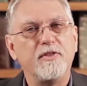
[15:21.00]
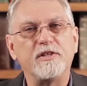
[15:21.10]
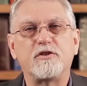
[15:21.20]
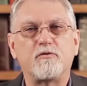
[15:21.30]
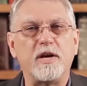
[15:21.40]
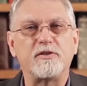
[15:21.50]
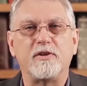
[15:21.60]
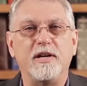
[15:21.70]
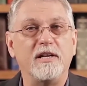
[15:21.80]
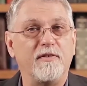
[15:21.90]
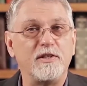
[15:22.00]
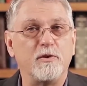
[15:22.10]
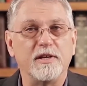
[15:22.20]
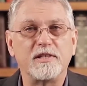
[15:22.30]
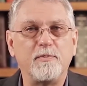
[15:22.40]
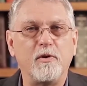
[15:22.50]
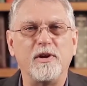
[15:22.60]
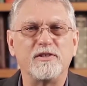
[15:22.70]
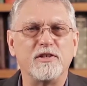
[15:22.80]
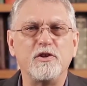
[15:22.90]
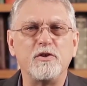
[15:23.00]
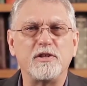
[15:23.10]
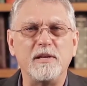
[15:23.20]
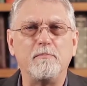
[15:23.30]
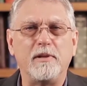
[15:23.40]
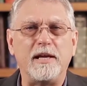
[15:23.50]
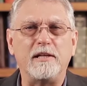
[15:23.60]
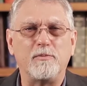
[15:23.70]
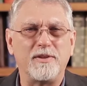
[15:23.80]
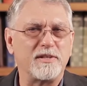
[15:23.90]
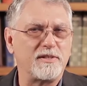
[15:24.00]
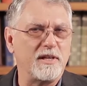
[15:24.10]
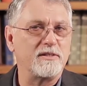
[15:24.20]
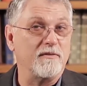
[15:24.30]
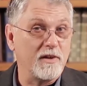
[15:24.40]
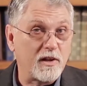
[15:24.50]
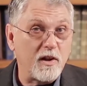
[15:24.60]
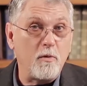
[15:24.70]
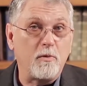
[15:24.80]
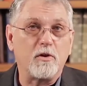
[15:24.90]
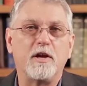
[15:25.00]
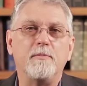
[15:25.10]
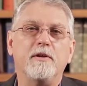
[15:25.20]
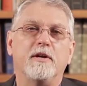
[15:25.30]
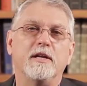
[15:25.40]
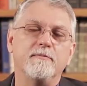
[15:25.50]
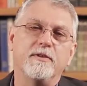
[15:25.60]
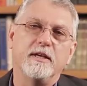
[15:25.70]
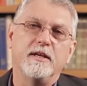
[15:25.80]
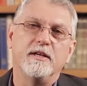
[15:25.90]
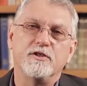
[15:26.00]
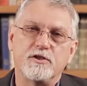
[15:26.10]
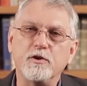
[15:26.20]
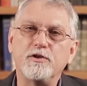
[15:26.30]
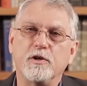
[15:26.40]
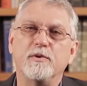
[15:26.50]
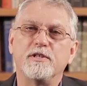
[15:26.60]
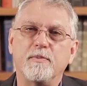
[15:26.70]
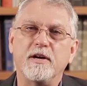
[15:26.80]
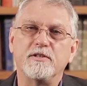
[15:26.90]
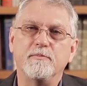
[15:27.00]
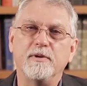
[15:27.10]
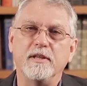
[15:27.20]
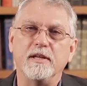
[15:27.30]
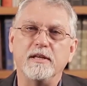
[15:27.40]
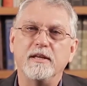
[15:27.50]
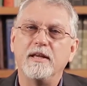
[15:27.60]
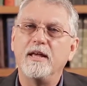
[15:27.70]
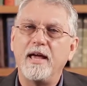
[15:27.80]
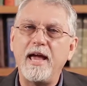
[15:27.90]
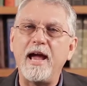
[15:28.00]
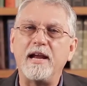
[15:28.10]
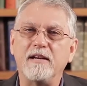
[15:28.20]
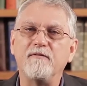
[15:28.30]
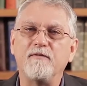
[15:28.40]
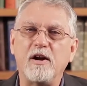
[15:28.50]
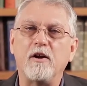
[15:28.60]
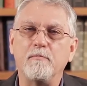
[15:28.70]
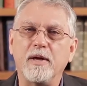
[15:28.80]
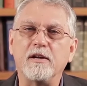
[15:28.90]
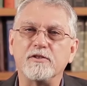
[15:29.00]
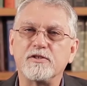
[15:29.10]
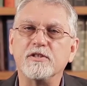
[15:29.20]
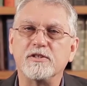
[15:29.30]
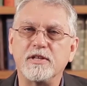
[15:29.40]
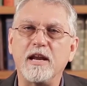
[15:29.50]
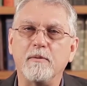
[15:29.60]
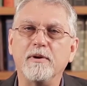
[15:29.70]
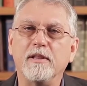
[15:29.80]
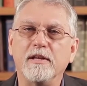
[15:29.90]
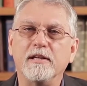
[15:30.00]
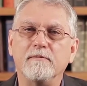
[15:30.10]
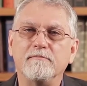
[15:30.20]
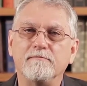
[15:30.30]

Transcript: This stress on individual experience is usually blended with a sense of global community, social responsibility, and environmental sustainability.